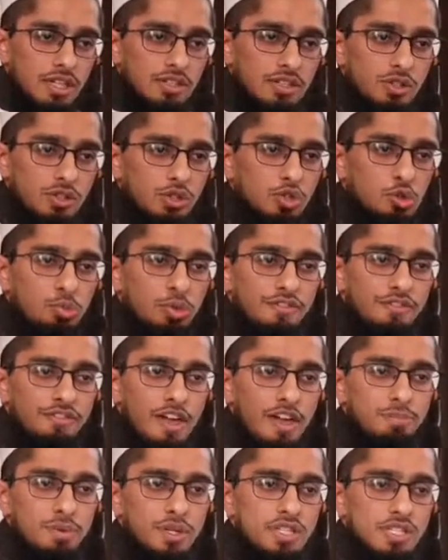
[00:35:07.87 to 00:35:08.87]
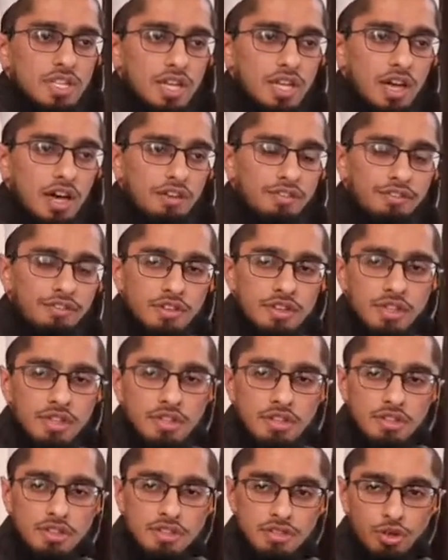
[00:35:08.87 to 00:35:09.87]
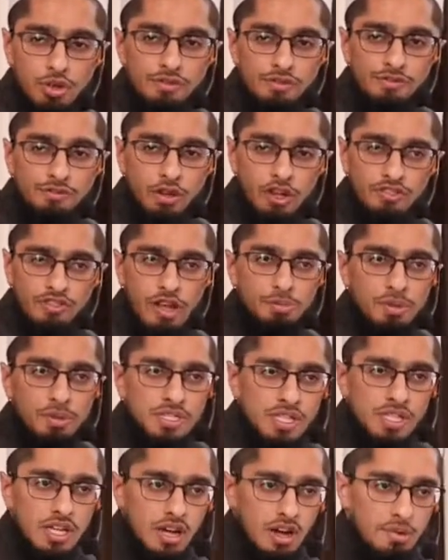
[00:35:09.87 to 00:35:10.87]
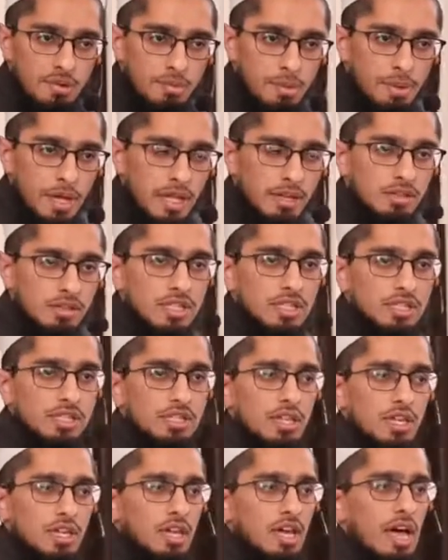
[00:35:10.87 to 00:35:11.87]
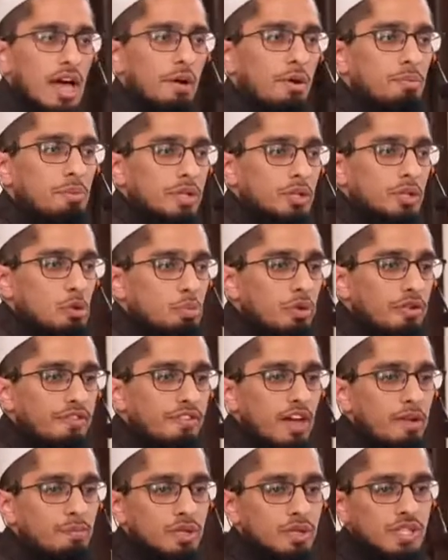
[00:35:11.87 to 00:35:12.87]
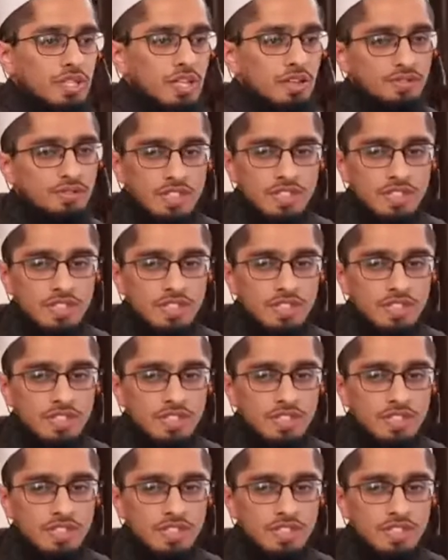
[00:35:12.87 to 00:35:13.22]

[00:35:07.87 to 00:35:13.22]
So 2.5% of, so if 45% are my penalties, I would pay 2.5% of